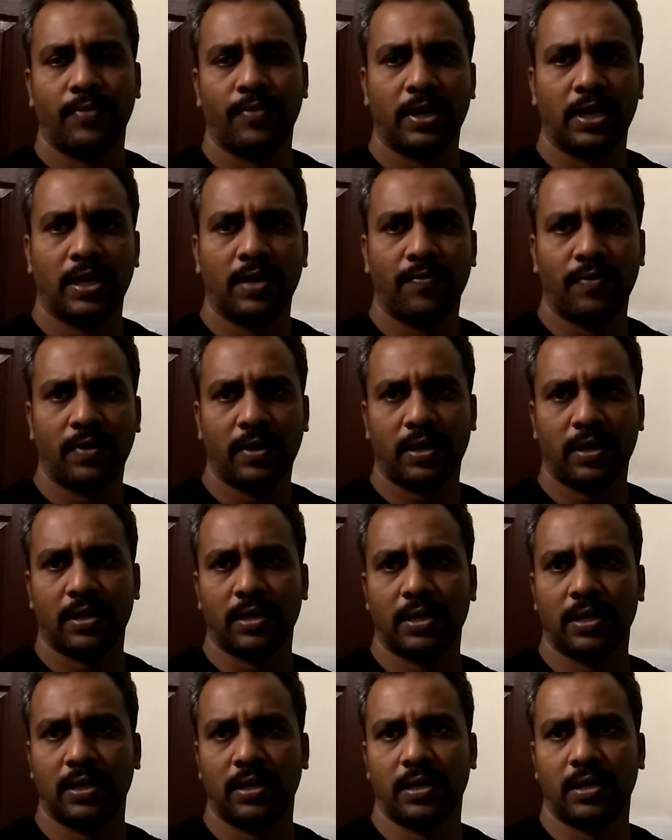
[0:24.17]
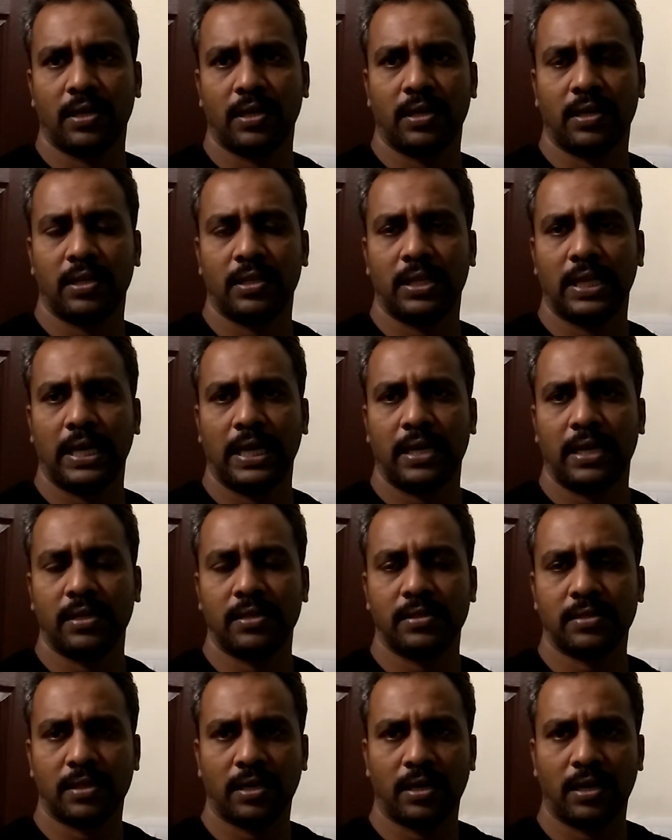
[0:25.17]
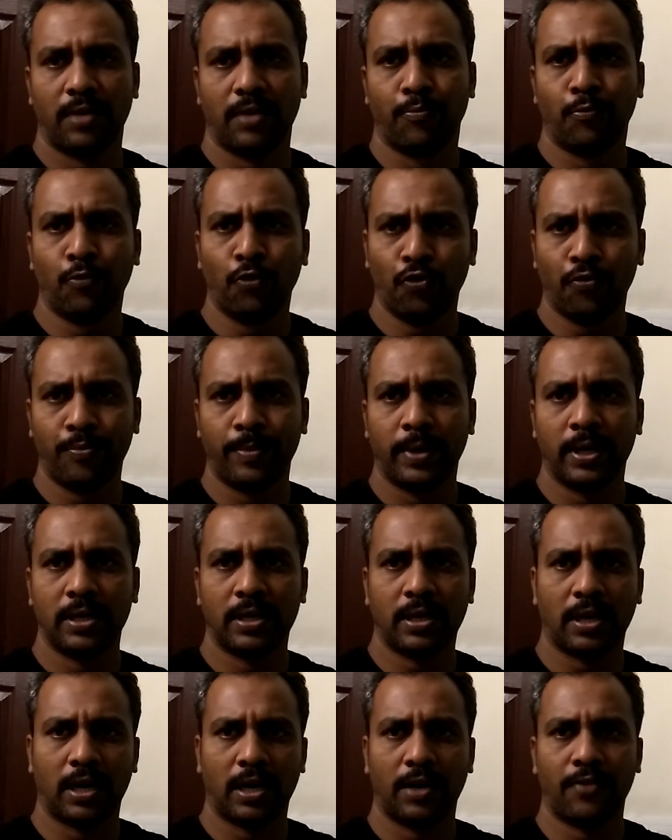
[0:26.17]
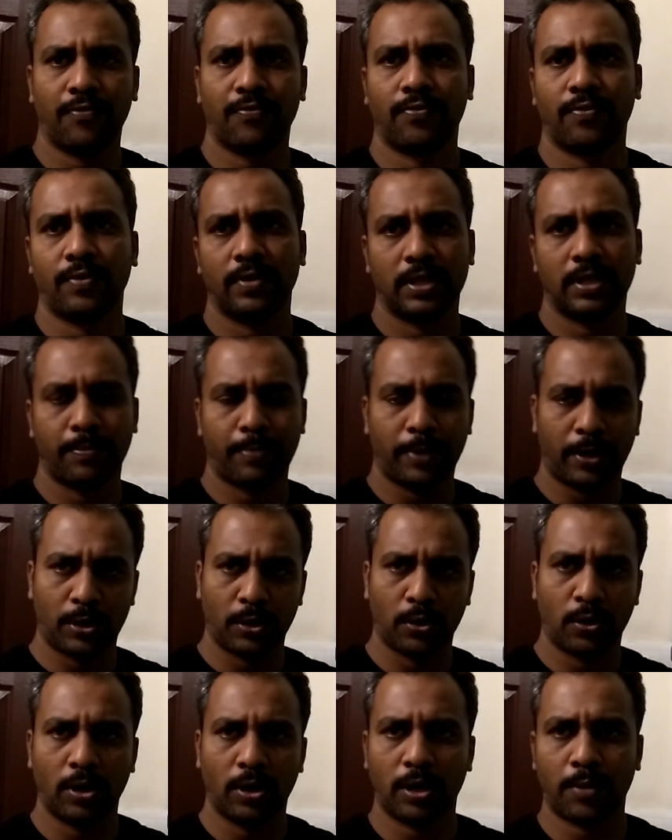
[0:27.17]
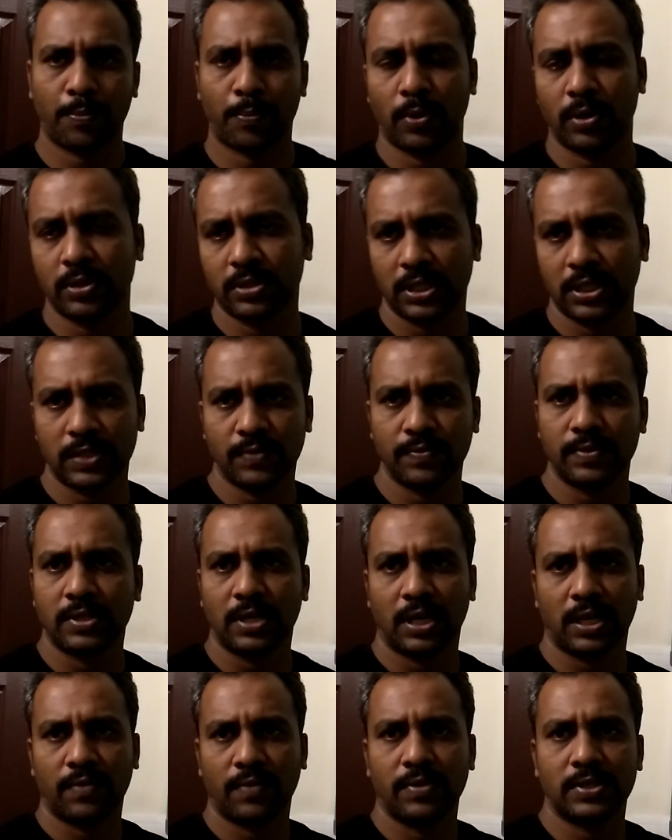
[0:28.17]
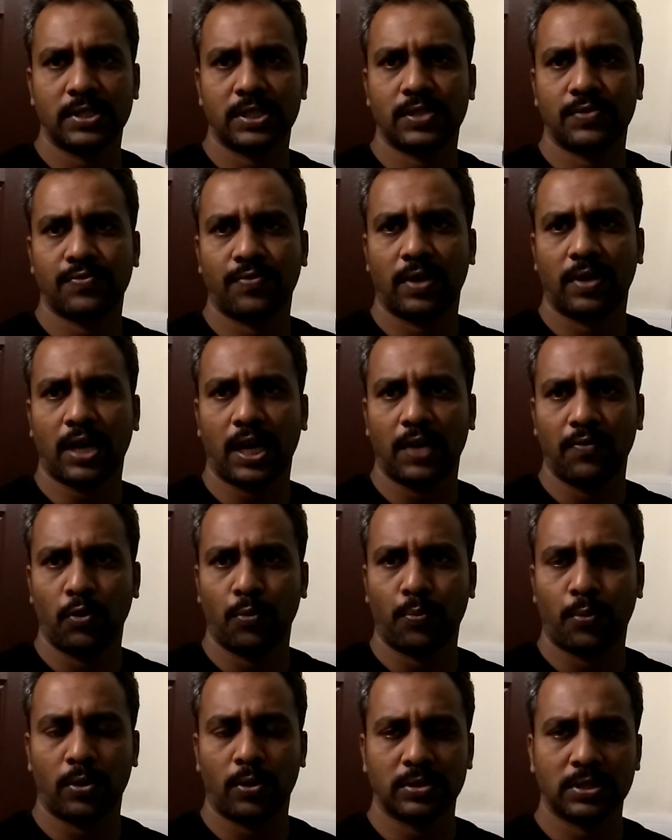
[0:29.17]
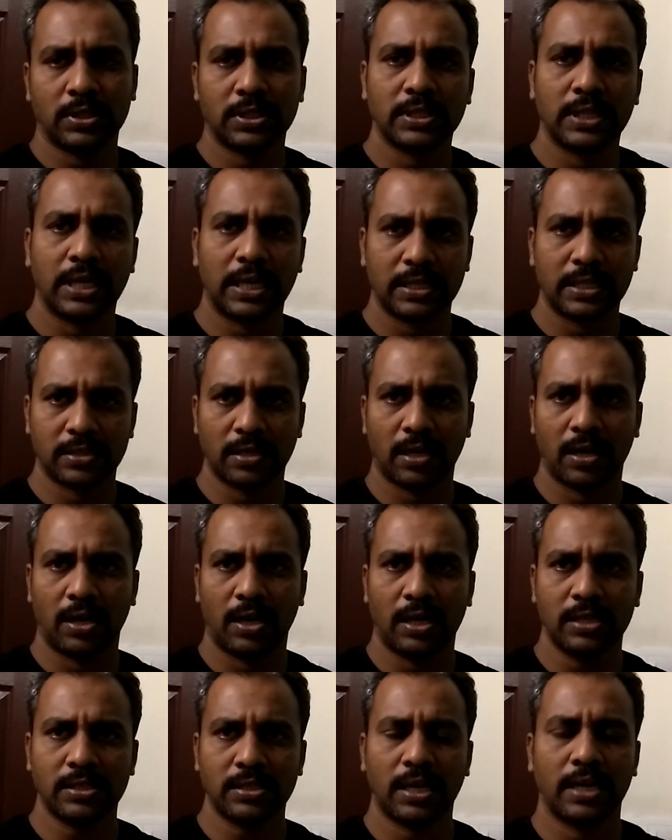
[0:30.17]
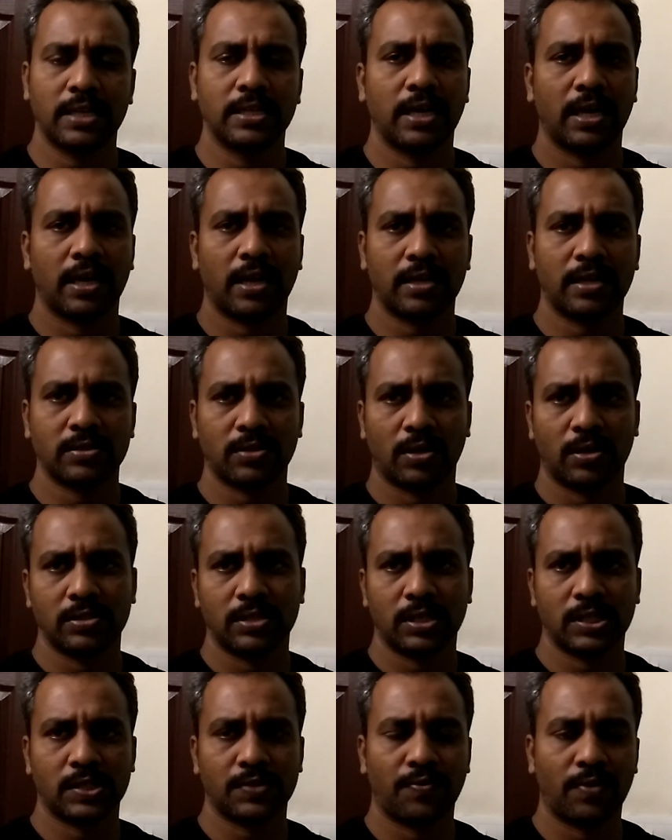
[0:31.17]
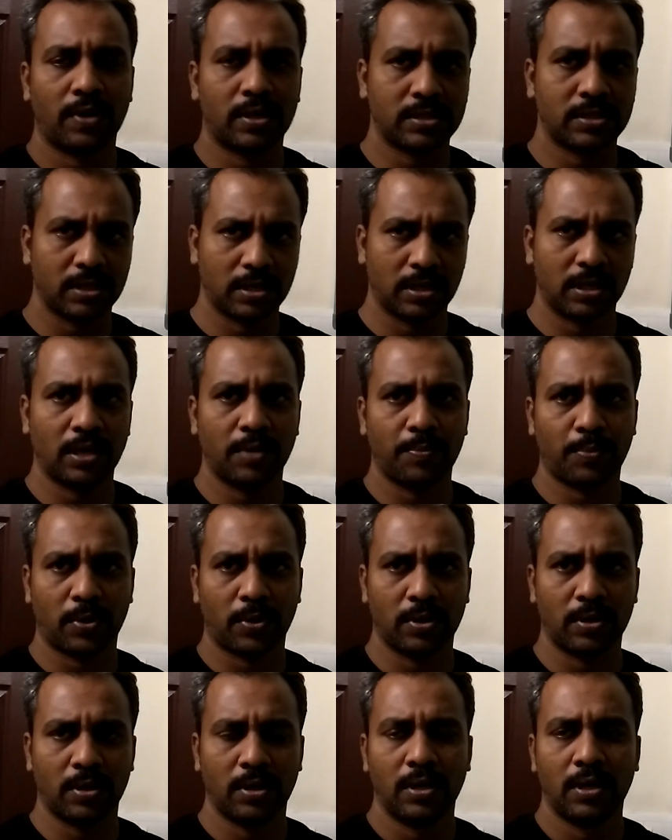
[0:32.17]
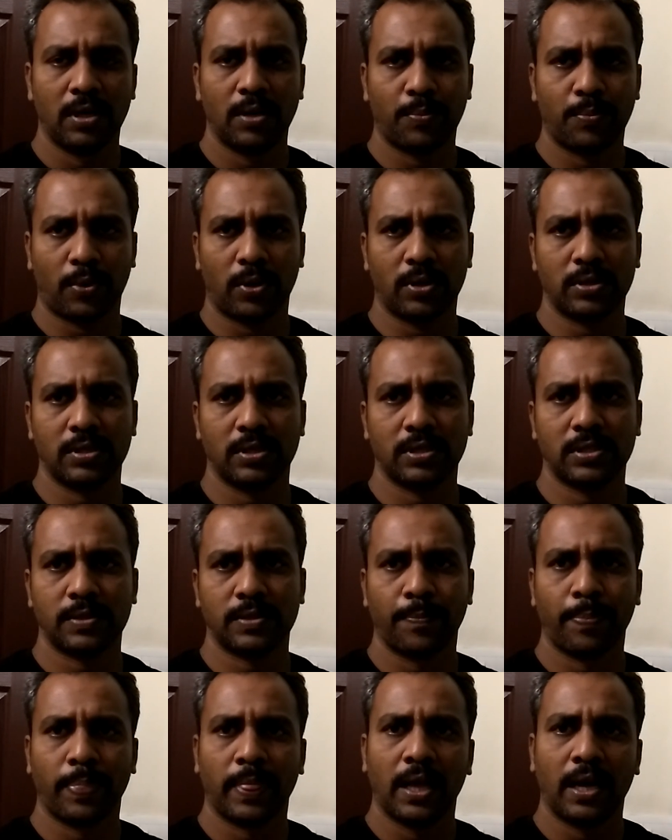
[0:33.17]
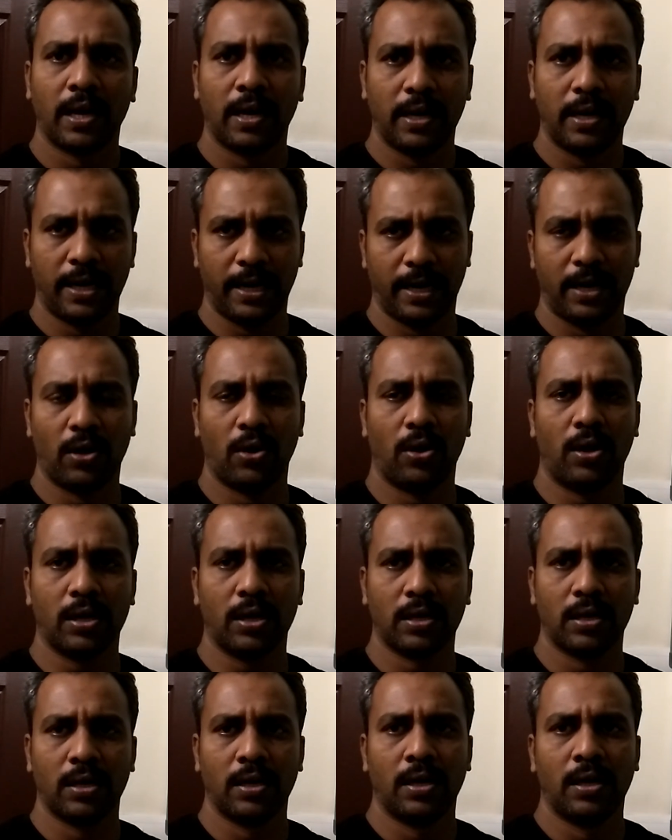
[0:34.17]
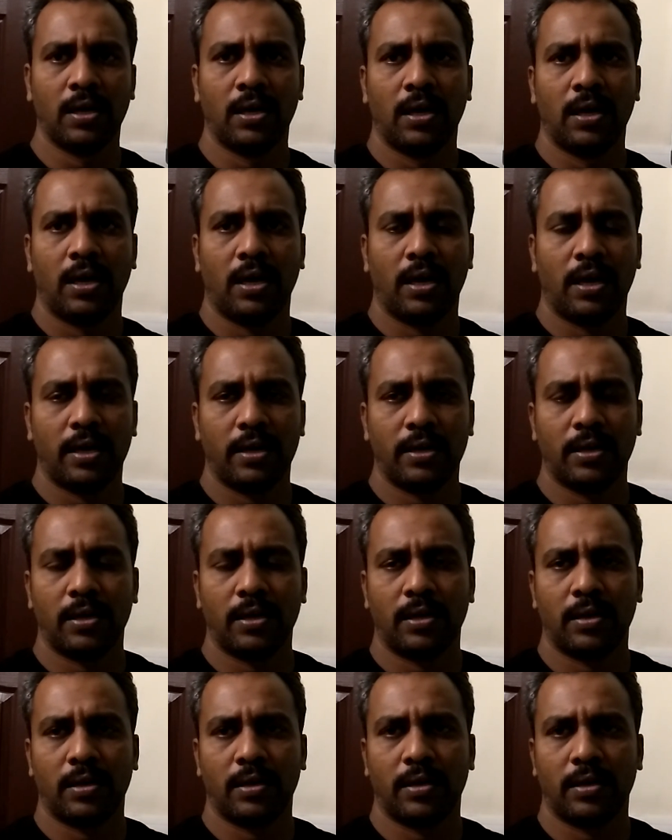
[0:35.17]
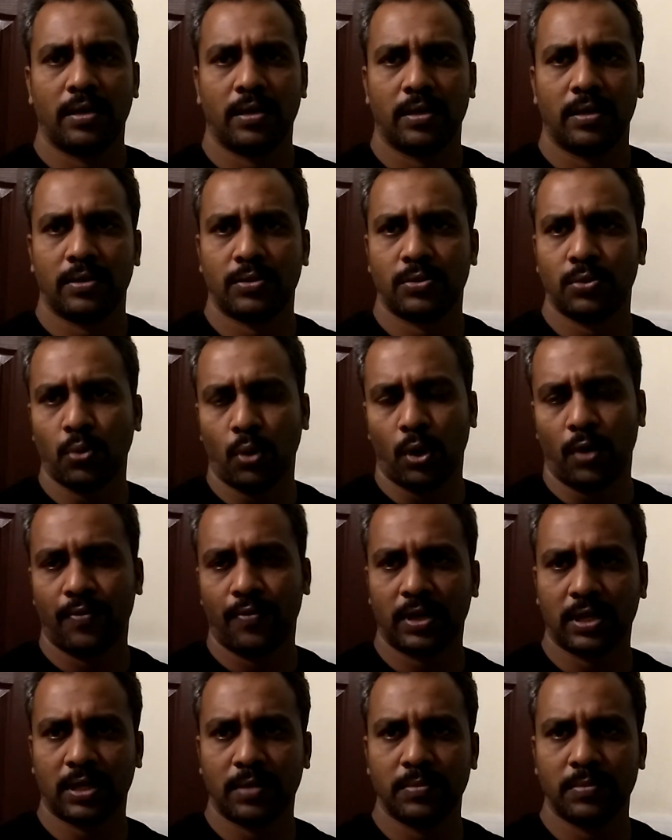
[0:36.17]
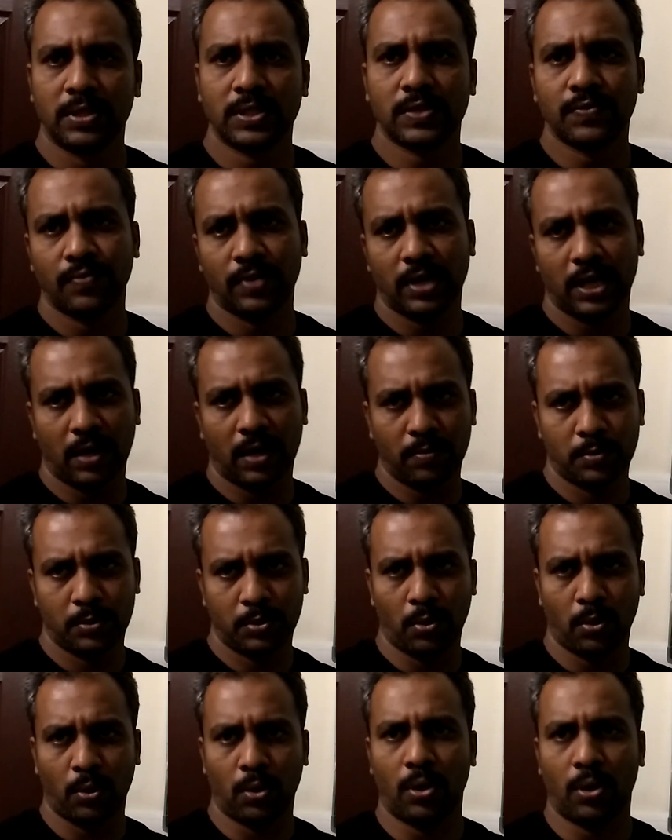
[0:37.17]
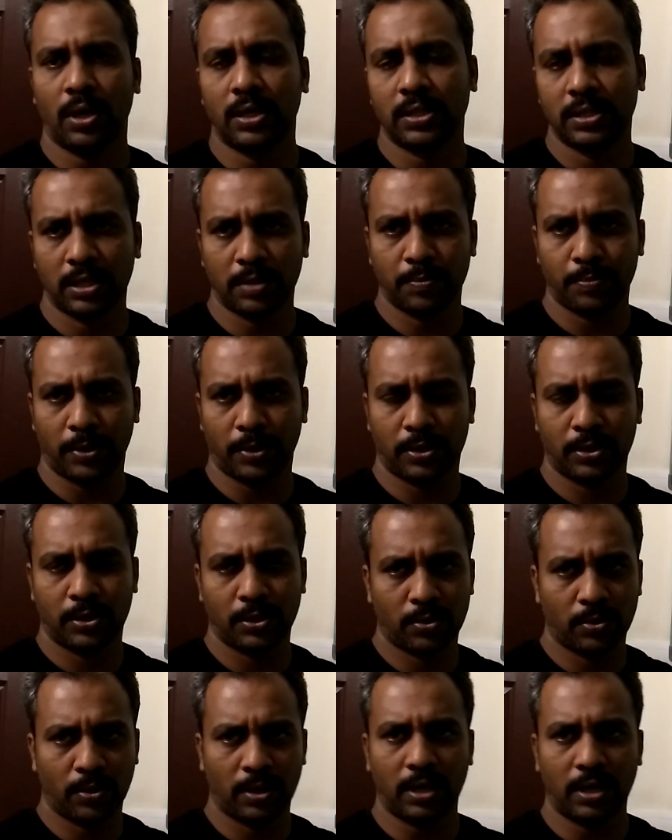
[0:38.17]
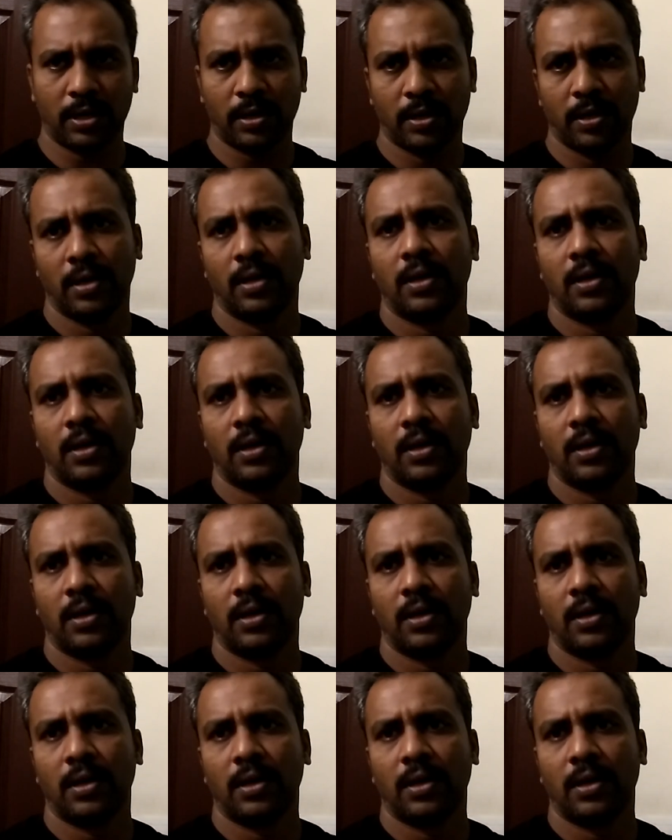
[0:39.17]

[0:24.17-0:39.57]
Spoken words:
whenever there is a movement of the particular process which requests for IO process, there is a loss and there are chances for single process deadlock. And to overcome this, we have to lock the particular